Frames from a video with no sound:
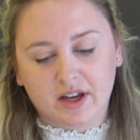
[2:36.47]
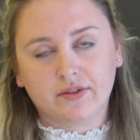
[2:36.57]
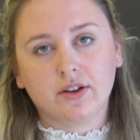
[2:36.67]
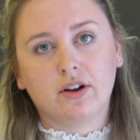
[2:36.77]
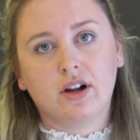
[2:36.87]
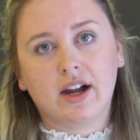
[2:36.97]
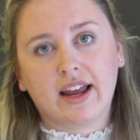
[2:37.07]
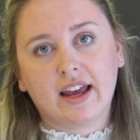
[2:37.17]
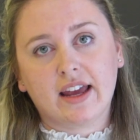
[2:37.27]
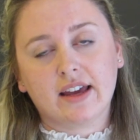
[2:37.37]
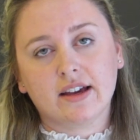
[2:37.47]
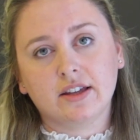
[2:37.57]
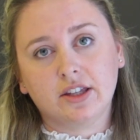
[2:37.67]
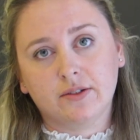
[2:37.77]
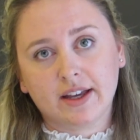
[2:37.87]
If you're
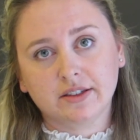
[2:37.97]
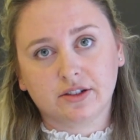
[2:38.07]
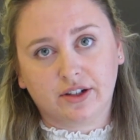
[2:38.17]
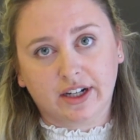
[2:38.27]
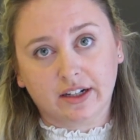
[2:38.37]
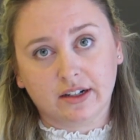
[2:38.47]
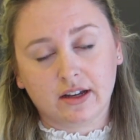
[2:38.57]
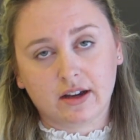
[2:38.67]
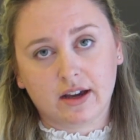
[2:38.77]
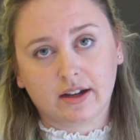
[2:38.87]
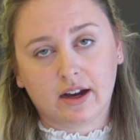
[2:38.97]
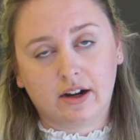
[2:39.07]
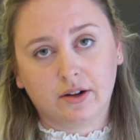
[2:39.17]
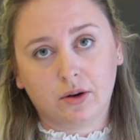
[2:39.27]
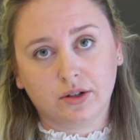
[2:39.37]
a US green
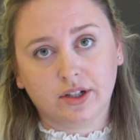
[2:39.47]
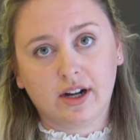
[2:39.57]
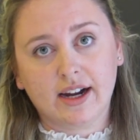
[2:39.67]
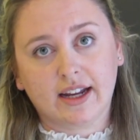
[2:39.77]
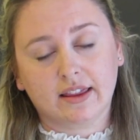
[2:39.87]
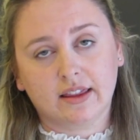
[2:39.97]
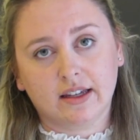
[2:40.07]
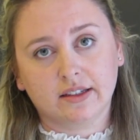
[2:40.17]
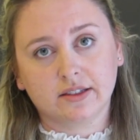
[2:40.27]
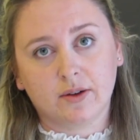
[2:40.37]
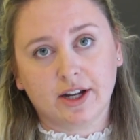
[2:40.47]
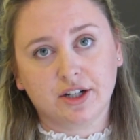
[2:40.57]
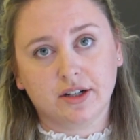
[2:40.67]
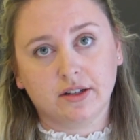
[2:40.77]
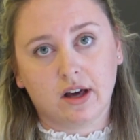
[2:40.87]
card holder, I get this
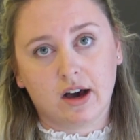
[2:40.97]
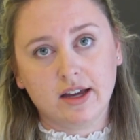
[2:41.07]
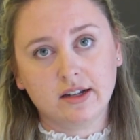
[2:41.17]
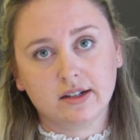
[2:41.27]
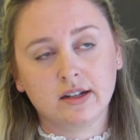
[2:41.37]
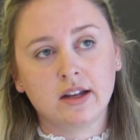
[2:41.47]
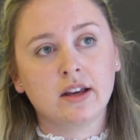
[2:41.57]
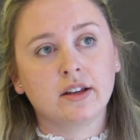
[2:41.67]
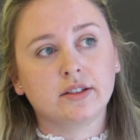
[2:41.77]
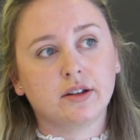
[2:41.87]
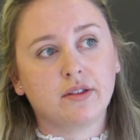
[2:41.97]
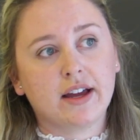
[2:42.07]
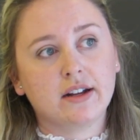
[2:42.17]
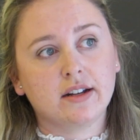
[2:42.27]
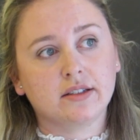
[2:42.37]
question a lot. So
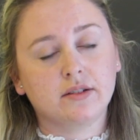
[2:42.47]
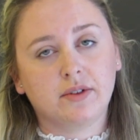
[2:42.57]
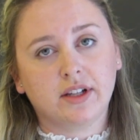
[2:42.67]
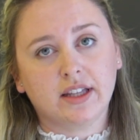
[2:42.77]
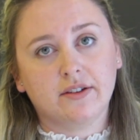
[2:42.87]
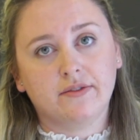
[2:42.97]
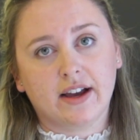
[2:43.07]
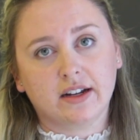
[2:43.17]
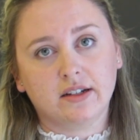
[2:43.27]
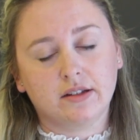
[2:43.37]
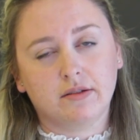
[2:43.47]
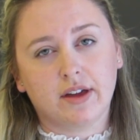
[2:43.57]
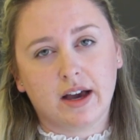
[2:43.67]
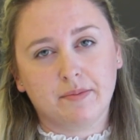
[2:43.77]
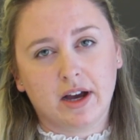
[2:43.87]
that doesn't really affect you
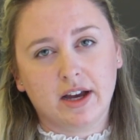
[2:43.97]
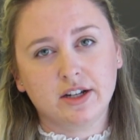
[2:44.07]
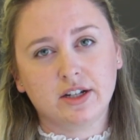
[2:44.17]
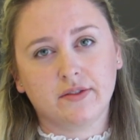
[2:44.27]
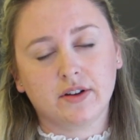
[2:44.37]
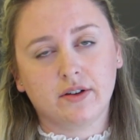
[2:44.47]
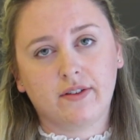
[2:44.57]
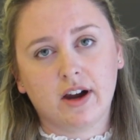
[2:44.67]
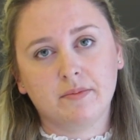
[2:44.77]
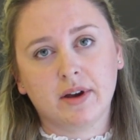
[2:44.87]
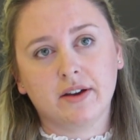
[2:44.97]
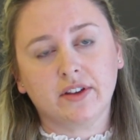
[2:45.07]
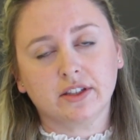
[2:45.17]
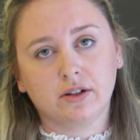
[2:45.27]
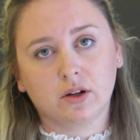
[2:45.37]
that much. If you're from a
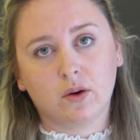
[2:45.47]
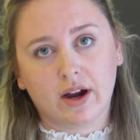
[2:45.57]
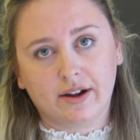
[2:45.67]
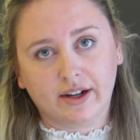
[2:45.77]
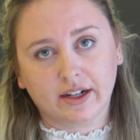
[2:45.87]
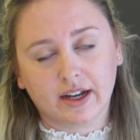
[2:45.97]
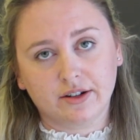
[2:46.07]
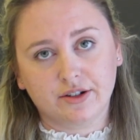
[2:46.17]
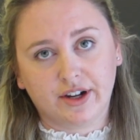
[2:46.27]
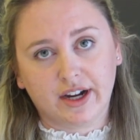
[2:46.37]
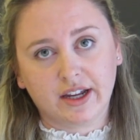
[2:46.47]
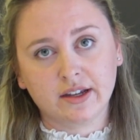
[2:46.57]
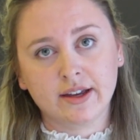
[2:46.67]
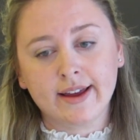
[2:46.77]
visa-requiring country,